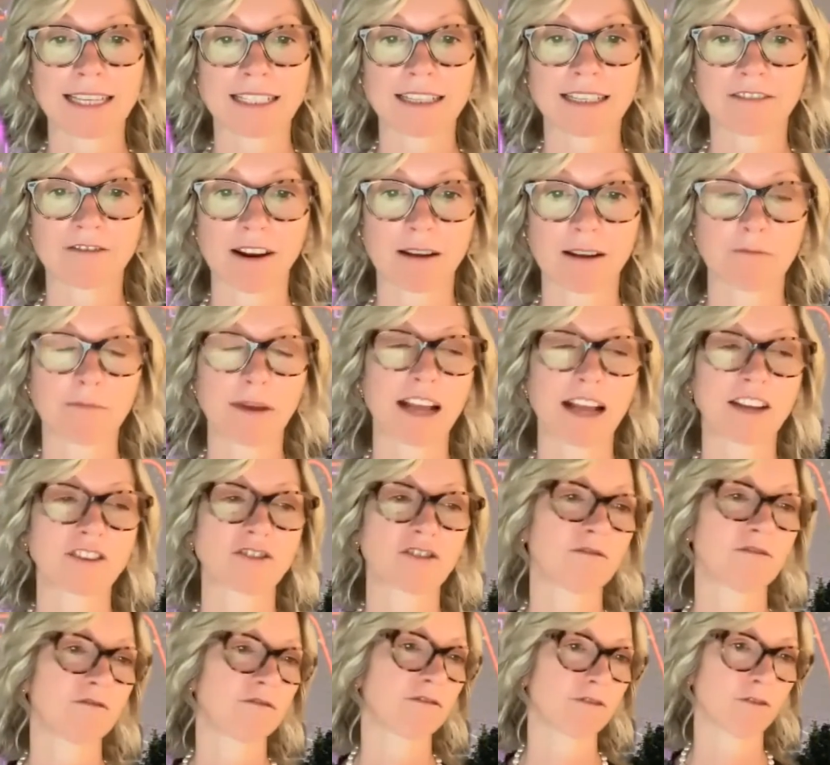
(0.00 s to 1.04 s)
has a great
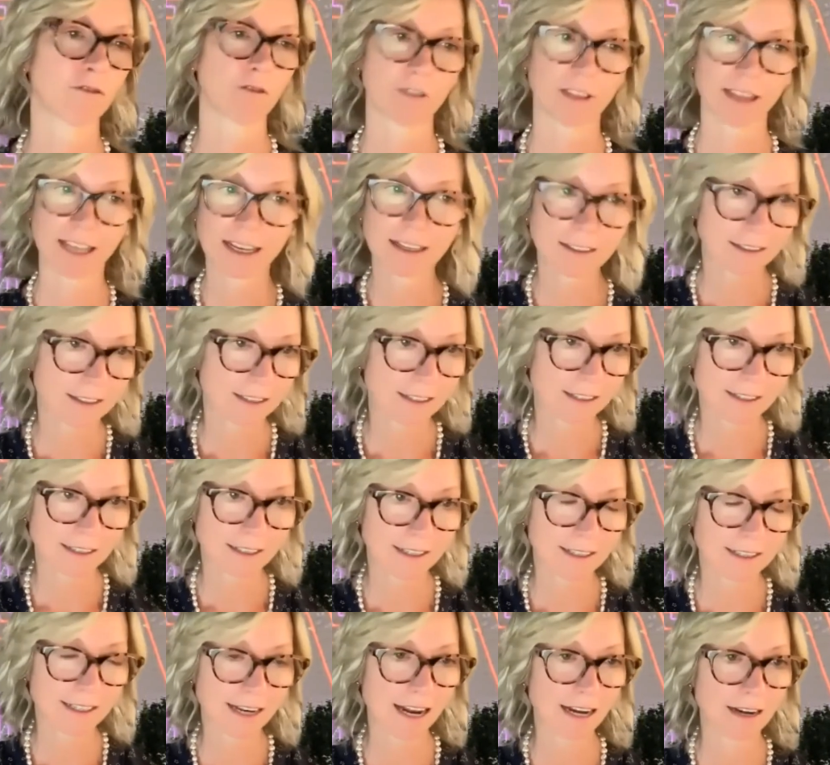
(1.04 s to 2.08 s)
passion for all things
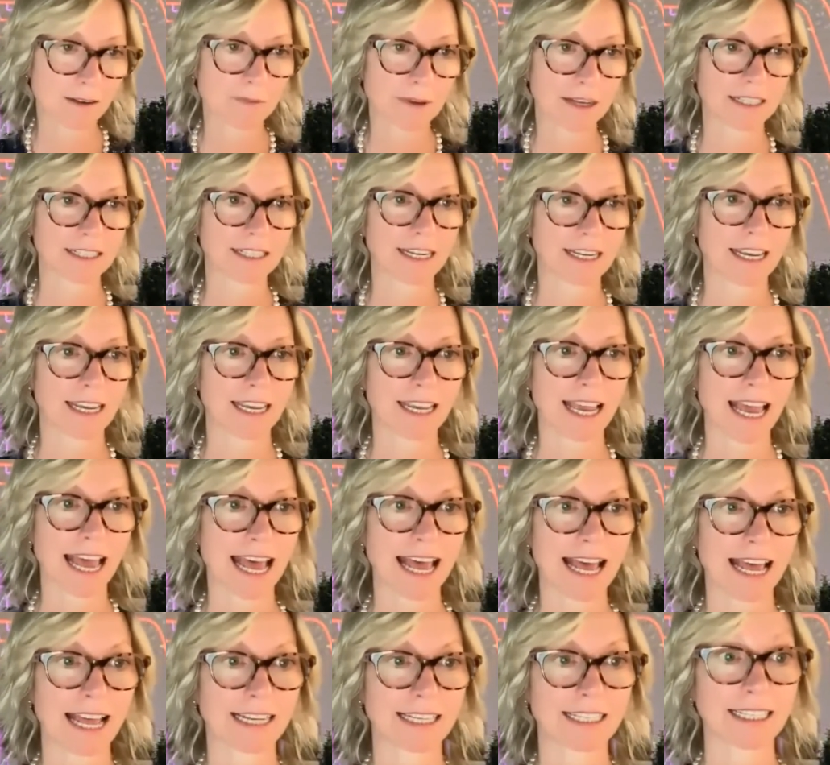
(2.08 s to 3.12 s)
sustainability
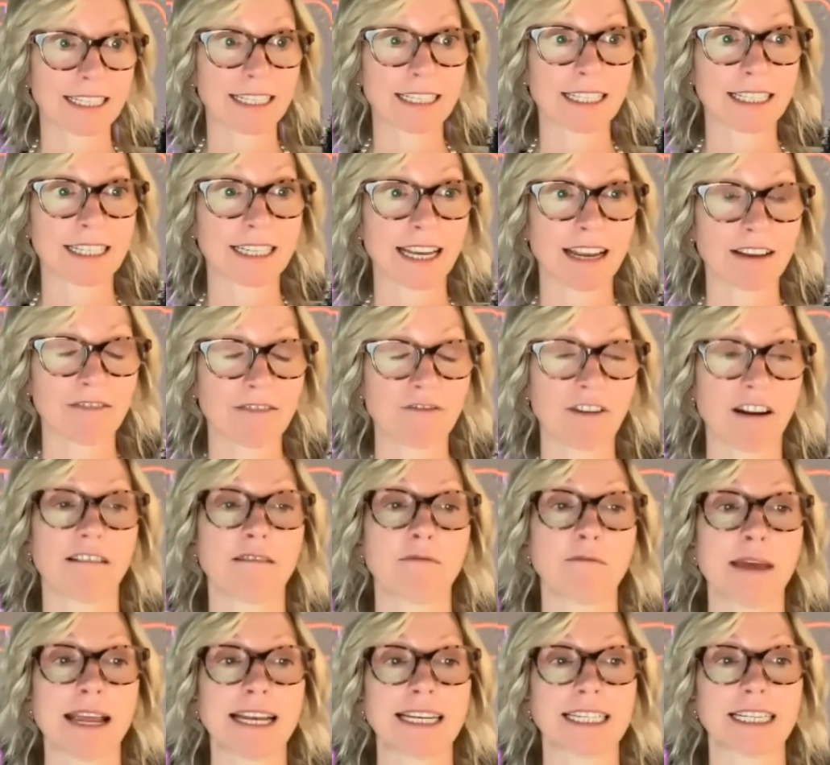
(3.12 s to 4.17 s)
and
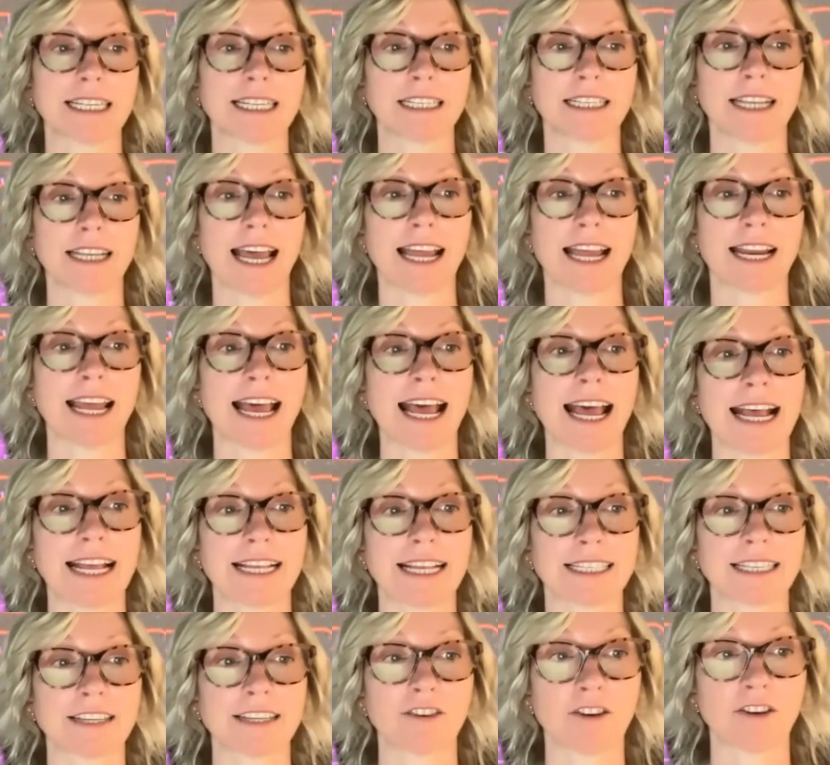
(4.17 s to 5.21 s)
environmental and
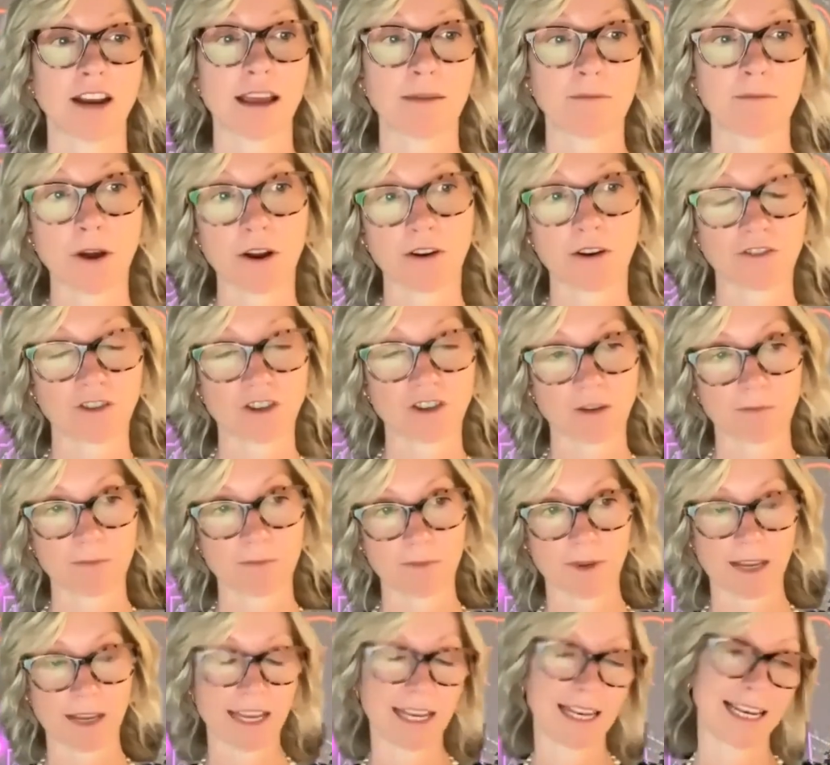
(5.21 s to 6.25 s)
has got a partnership.
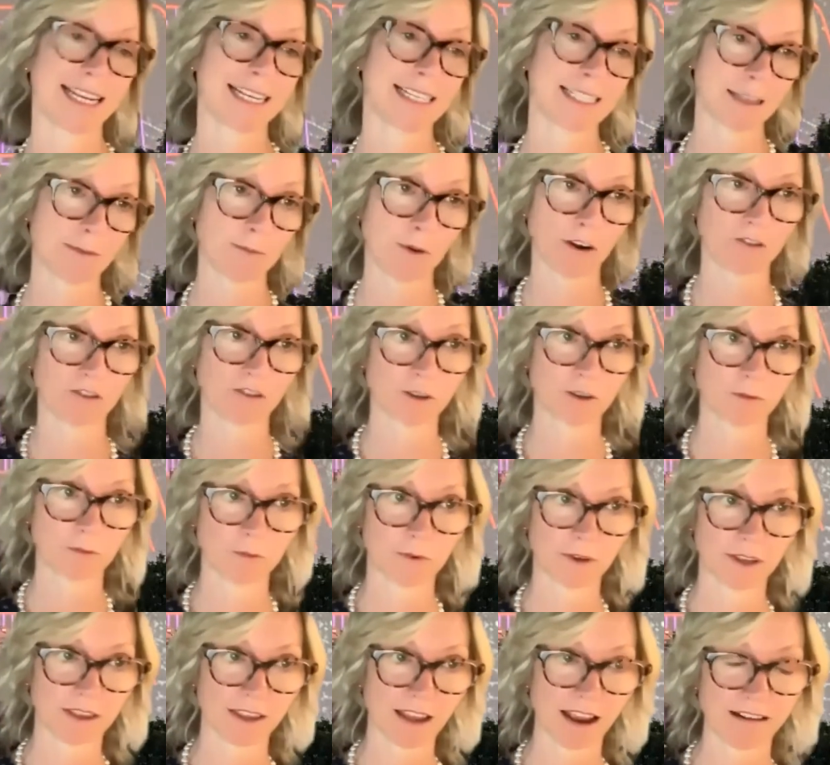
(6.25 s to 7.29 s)
He leads the partnership
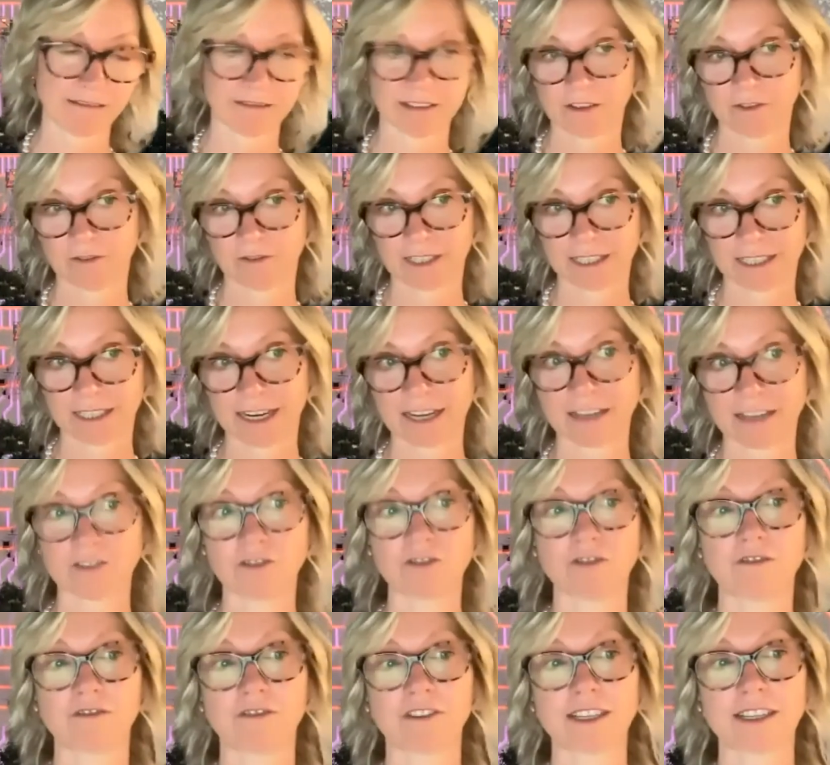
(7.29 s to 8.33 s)
with Arizona State
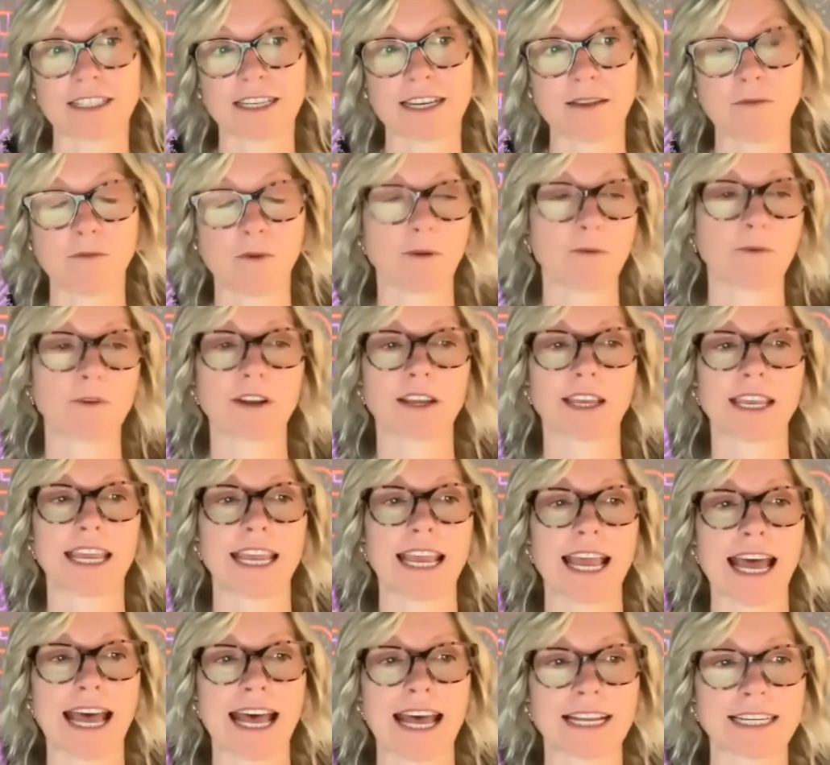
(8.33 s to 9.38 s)
University, where we're looking
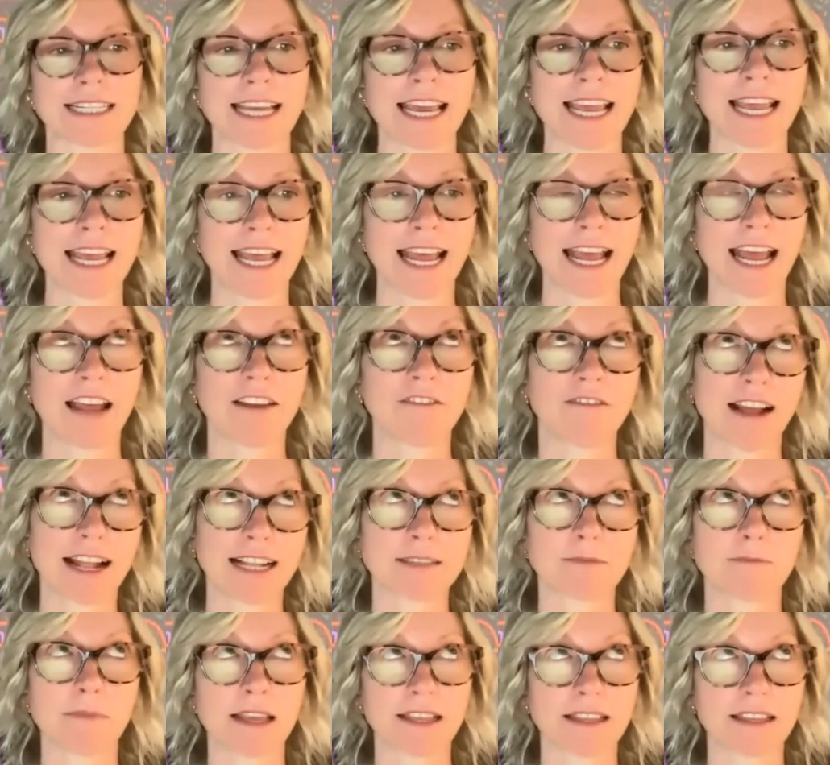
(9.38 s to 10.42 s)
at
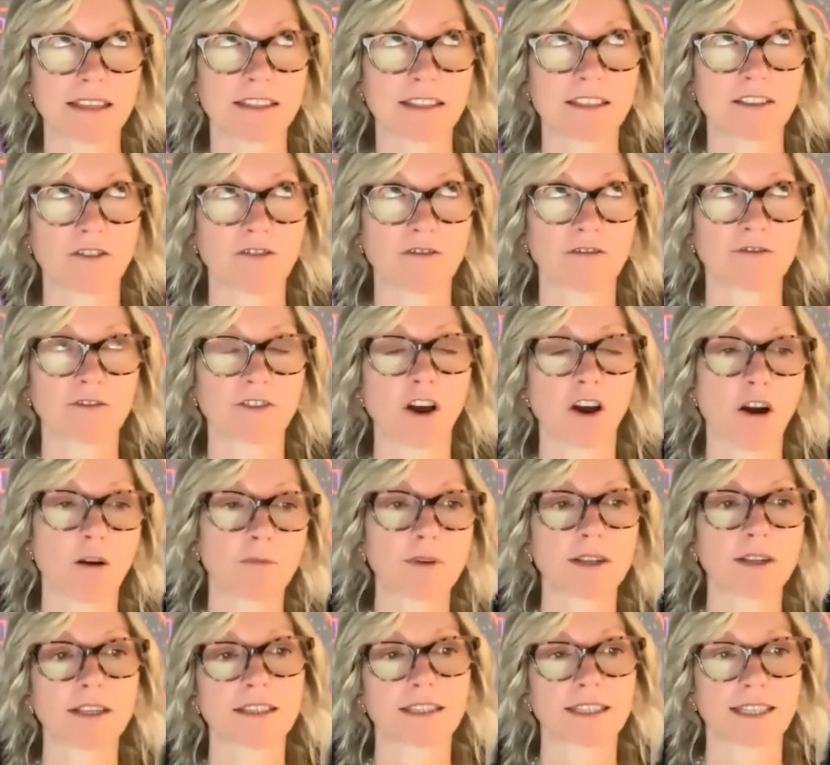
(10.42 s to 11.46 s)
advanced methods of
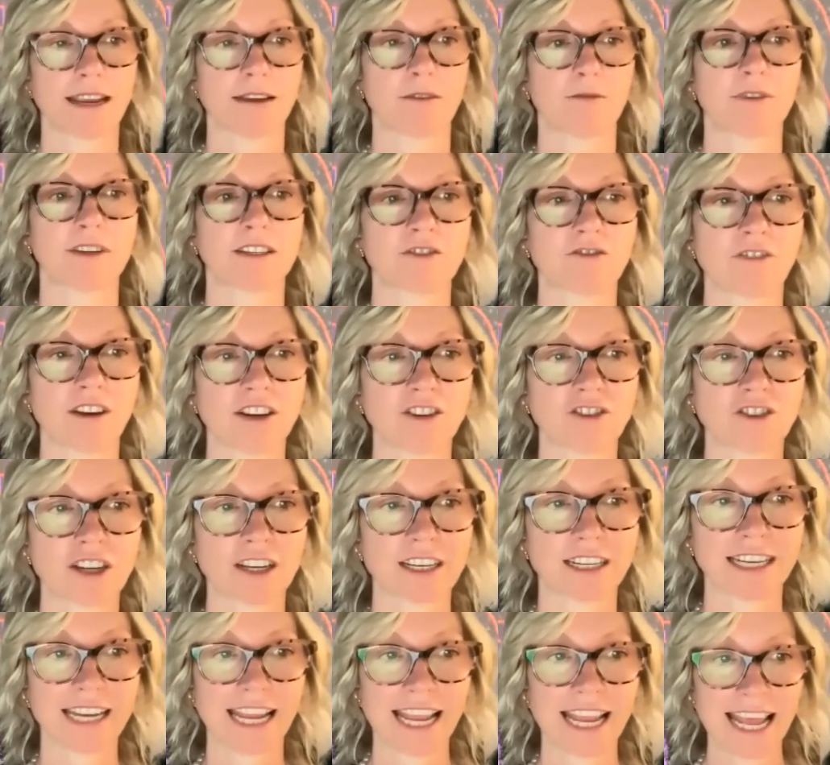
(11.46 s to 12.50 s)
carbon
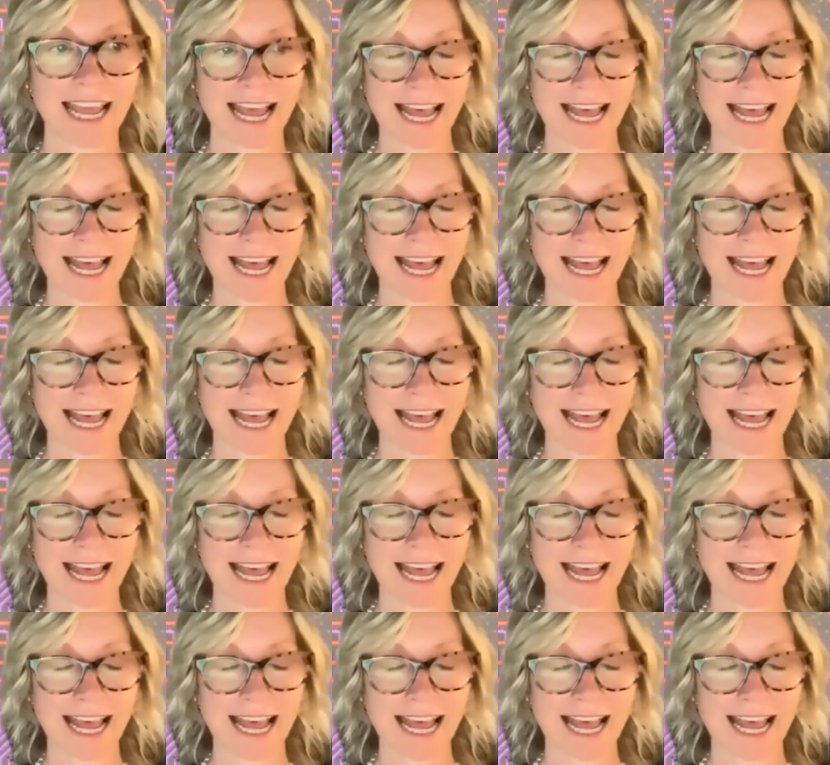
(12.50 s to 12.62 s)
sequestration.